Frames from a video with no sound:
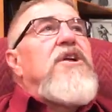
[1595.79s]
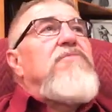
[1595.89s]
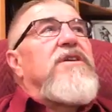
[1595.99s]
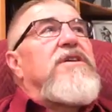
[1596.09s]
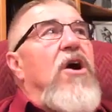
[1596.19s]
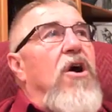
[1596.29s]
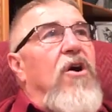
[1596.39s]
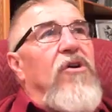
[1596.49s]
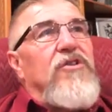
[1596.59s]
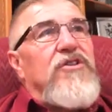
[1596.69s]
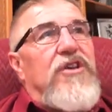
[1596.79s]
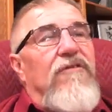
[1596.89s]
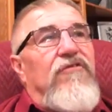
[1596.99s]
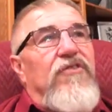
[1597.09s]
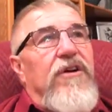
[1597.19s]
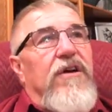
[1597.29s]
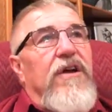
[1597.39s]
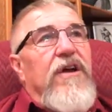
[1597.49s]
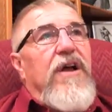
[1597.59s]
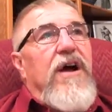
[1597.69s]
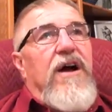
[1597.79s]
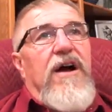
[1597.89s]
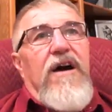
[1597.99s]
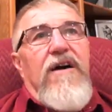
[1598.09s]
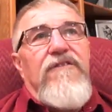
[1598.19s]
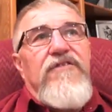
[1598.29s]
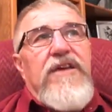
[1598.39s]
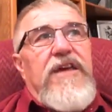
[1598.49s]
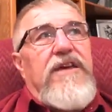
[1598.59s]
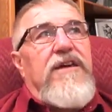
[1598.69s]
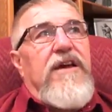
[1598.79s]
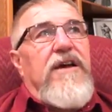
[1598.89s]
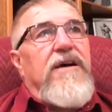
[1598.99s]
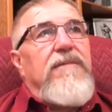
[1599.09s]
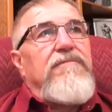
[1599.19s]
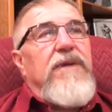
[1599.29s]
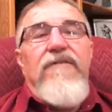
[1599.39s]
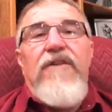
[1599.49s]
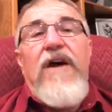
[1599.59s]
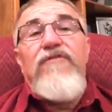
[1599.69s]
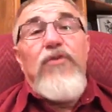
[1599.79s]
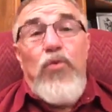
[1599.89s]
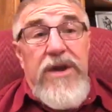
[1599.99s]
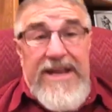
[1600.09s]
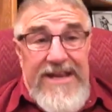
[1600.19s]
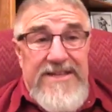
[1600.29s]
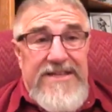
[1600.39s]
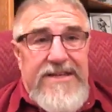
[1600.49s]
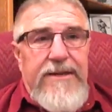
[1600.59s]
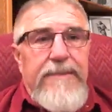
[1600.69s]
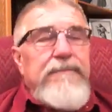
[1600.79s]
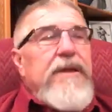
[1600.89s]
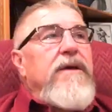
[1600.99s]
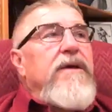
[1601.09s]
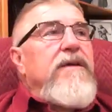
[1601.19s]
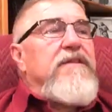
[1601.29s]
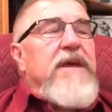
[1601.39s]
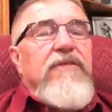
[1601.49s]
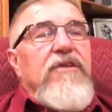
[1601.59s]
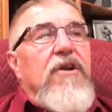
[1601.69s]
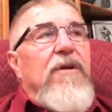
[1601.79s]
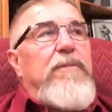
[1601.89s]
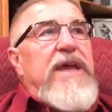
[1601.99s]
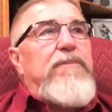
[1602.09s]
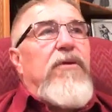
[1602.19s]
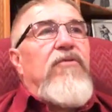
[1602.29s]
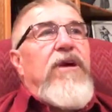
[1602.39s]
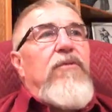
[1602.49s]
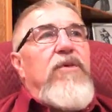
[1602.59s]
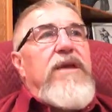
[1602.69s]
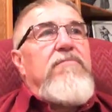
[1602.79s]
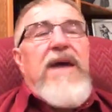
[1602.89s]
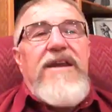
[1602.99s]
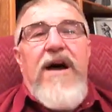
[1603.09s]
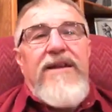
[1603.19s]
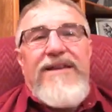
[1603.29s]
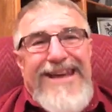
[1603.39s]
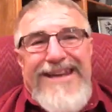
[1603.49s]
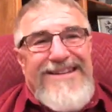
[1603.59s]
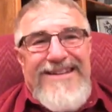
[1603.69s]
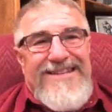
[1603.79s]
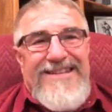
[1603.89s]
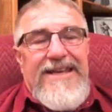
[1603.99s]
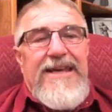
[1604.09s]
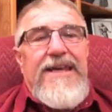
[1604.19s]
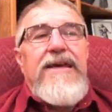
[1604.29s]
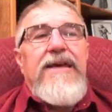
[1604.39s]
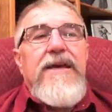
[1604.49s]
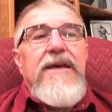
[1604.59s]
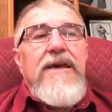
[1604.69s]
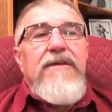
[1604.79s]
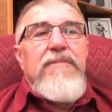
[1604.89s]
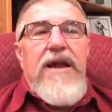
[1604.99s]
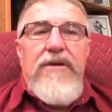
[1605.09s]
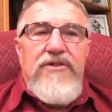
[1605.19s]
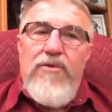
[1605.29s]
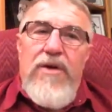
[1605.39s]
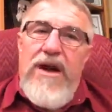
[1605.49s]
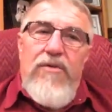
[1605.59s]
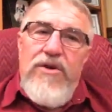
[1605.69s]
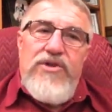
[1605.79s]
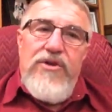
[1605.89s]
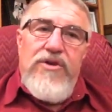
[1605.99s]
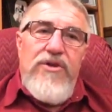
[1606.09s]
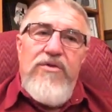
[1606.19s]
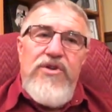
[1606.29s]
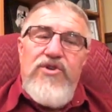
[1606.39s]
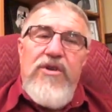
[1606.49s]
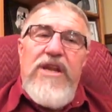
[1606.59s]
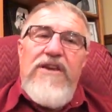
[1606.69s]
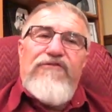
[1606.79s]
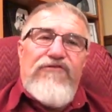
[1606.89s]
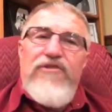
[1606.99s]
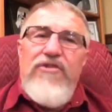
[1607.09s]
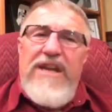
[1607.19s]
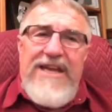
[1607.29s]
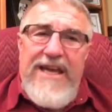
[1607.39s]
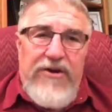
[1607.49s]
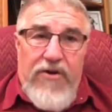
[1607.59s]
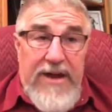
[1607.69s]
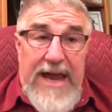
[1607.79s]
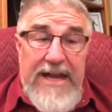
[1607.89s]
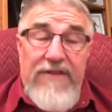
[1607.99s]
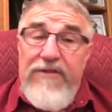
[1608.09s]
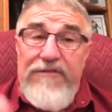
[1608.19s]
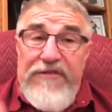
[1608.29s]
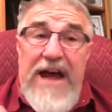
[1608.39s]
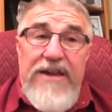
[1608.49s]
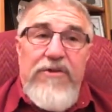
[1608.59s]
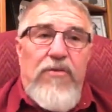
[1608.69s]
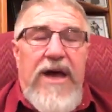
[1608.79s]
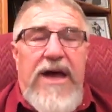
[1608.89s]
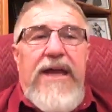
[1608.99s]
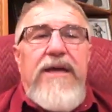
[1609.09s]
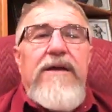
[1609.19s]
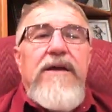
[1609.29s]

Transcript: because of the uh, uh of the uh, of of the risk, then there are people that we may not get to see. But uh, so what I want you to do is you need to you need to get creative and find a way